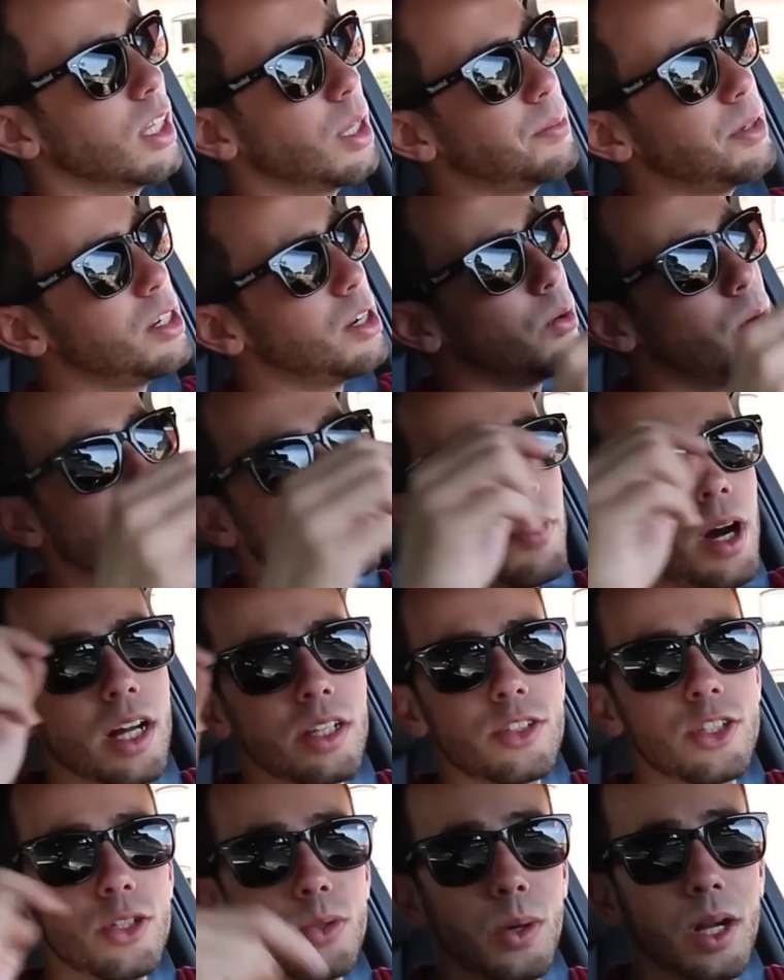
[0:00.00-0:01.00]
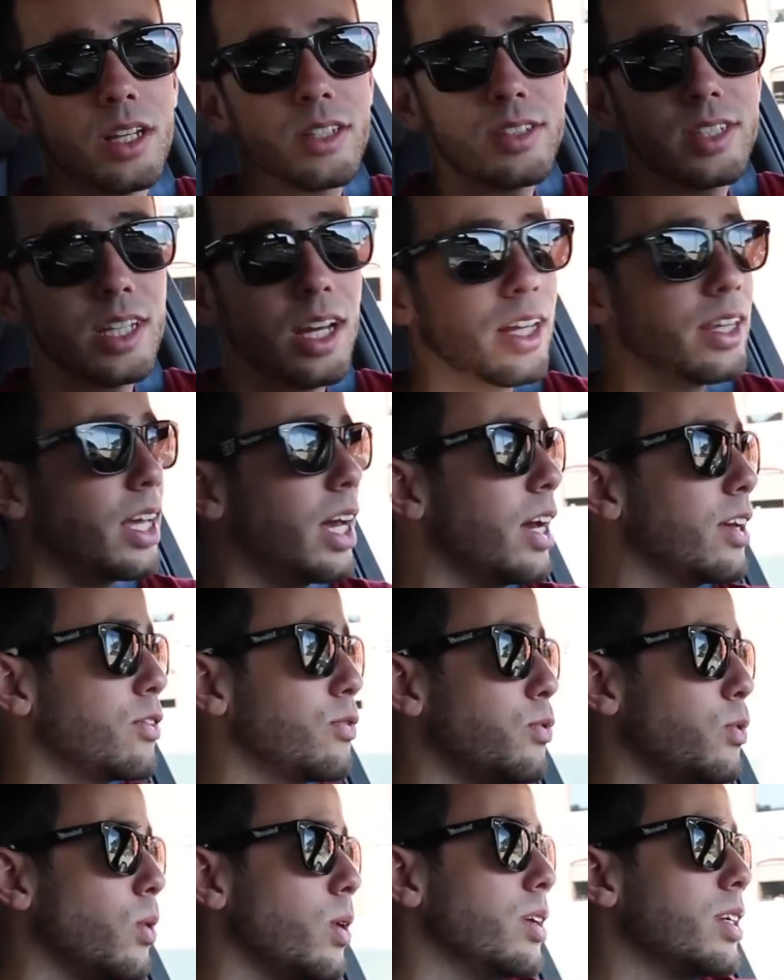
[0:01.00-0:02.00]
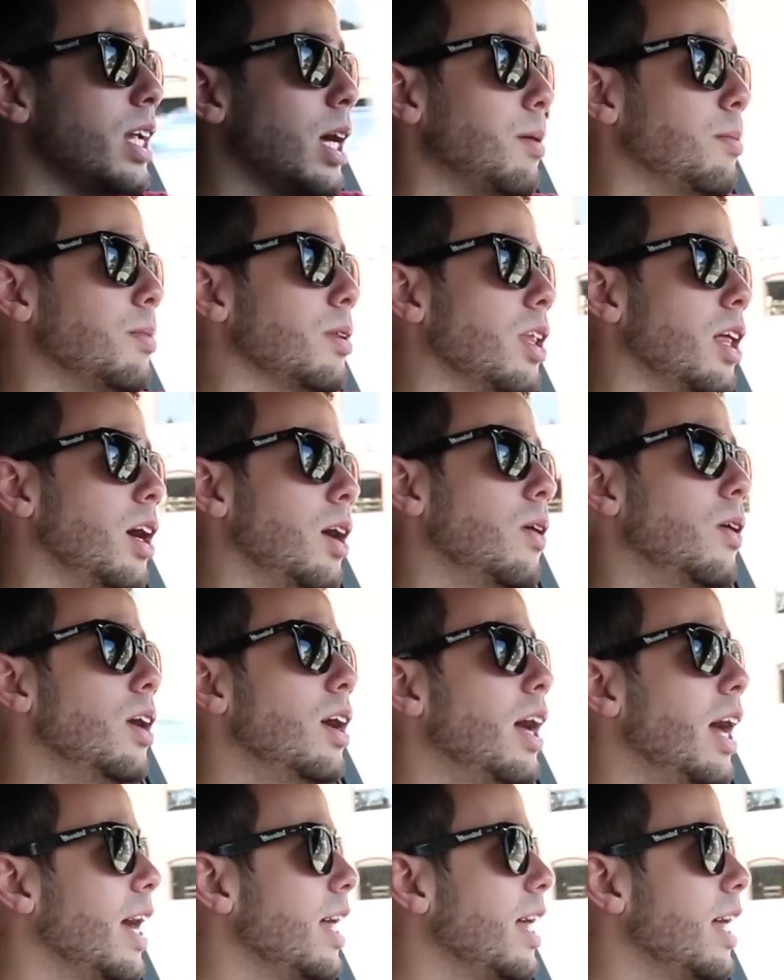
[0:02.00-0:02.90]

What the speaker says: Let me know what mods you want to see on the S4 down below.